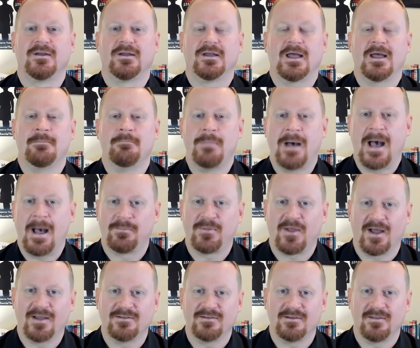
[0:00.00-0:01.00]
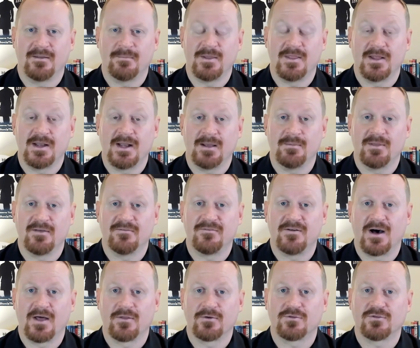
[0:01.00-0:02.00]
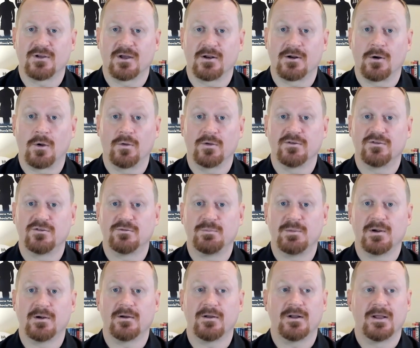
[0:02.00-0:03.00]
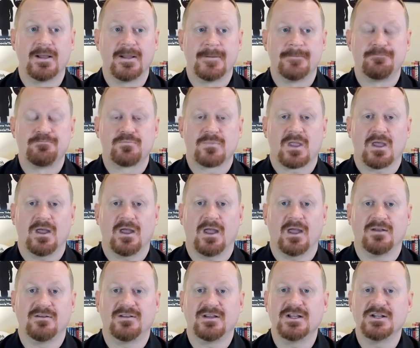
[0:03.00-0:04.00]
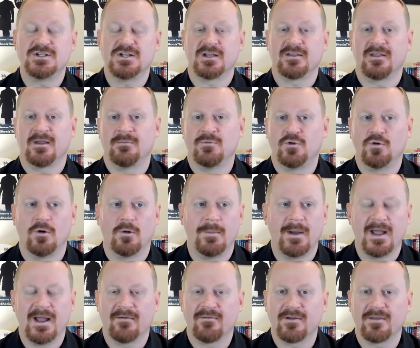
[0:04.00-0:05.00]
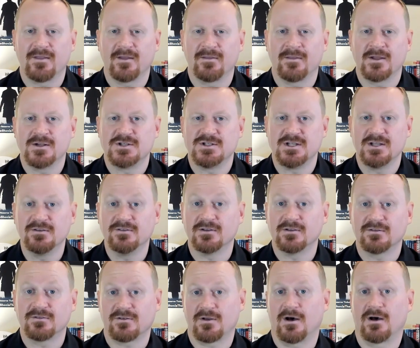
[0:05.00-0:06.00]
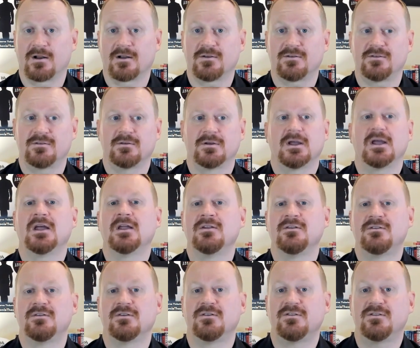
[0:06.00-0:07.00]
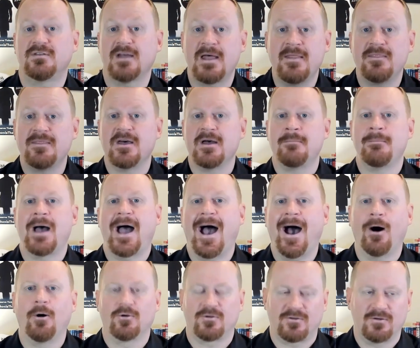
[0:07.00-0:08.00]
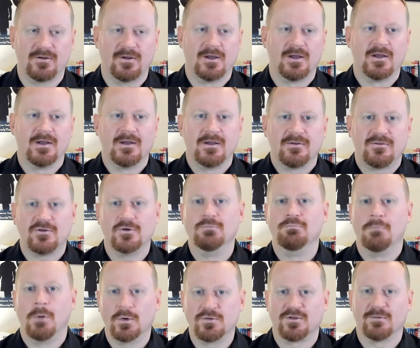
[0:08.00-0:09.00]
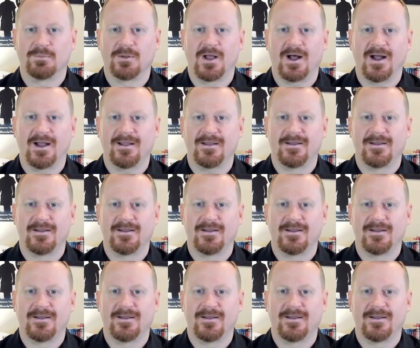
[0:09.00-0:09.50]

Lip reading: and baptizing them in the name of the Father, Son, and Holy Spirit, and teaching them to obey everything that Jesus taught us and to send them out to multiply.